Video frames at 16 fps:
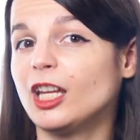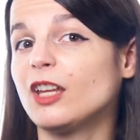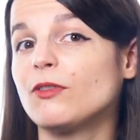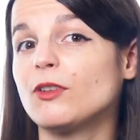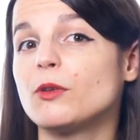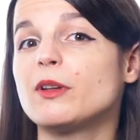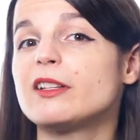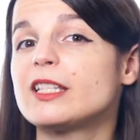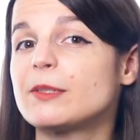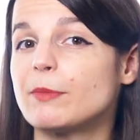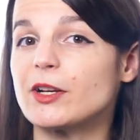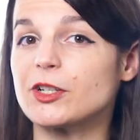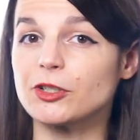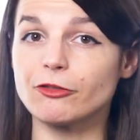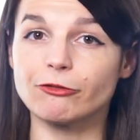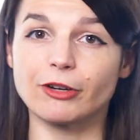If you need
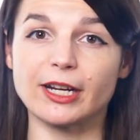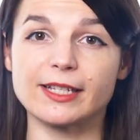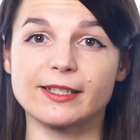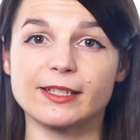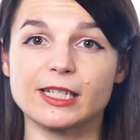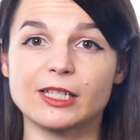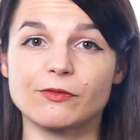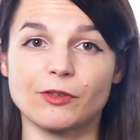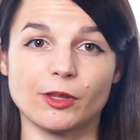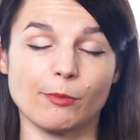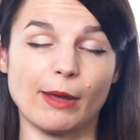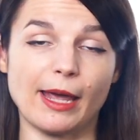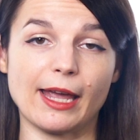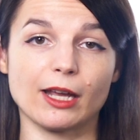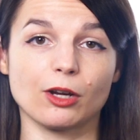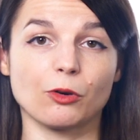special phrases for the
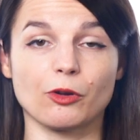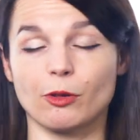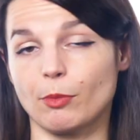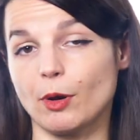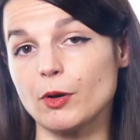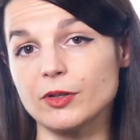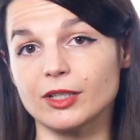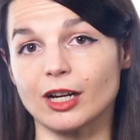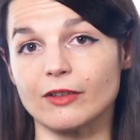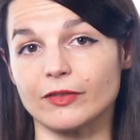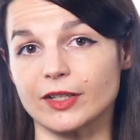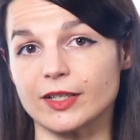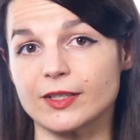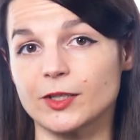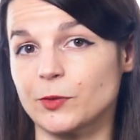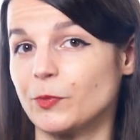bank or the post
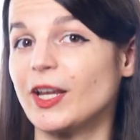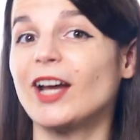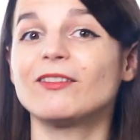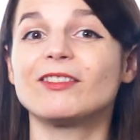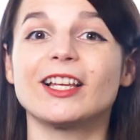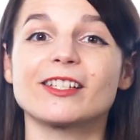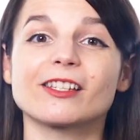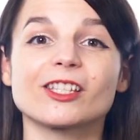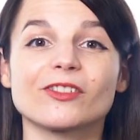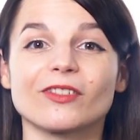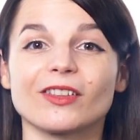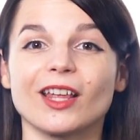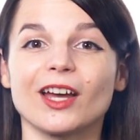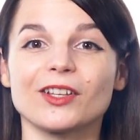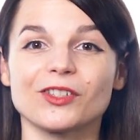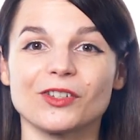office, we have lessons for
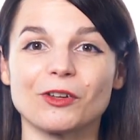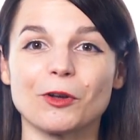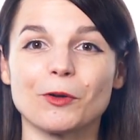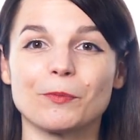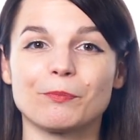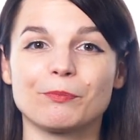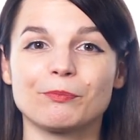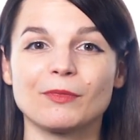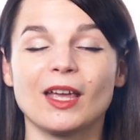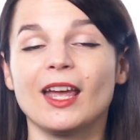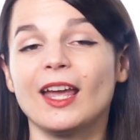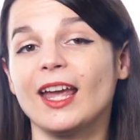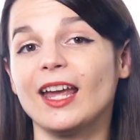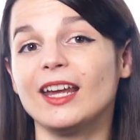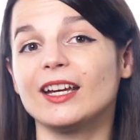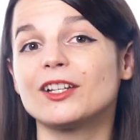that too.
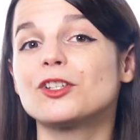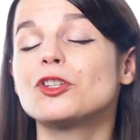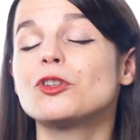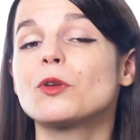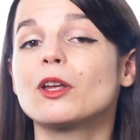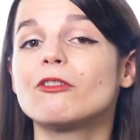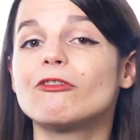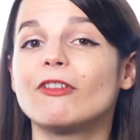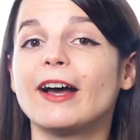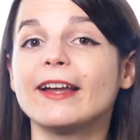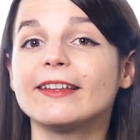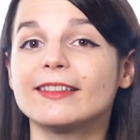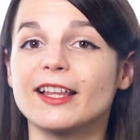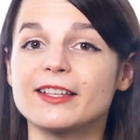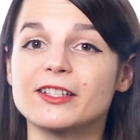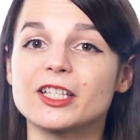And you can
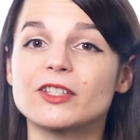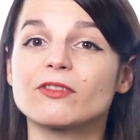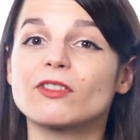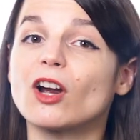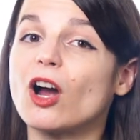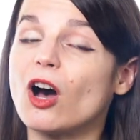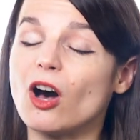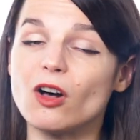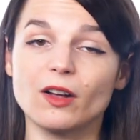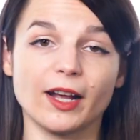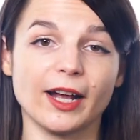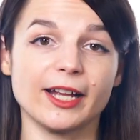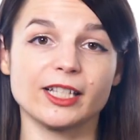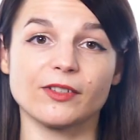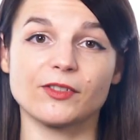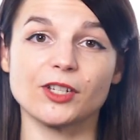find lessons for all
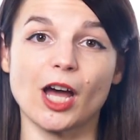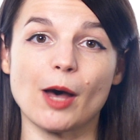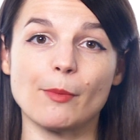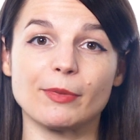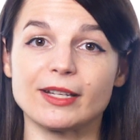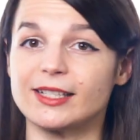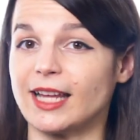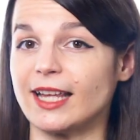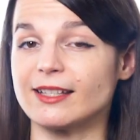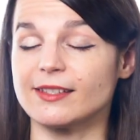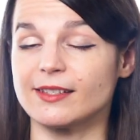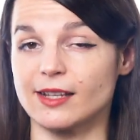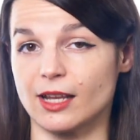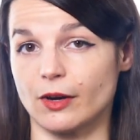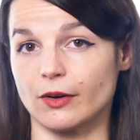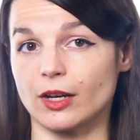kinds of topics and
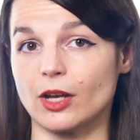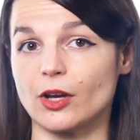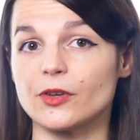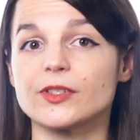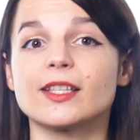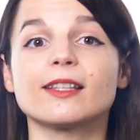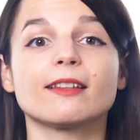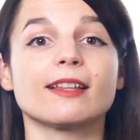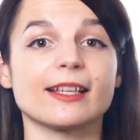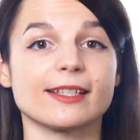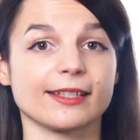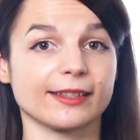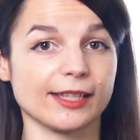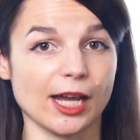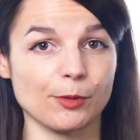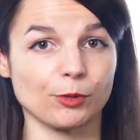scenarios in the
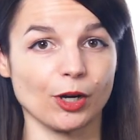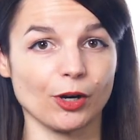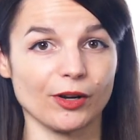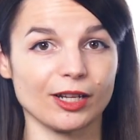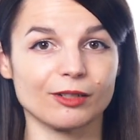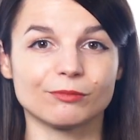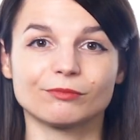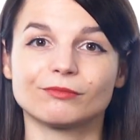lesson library.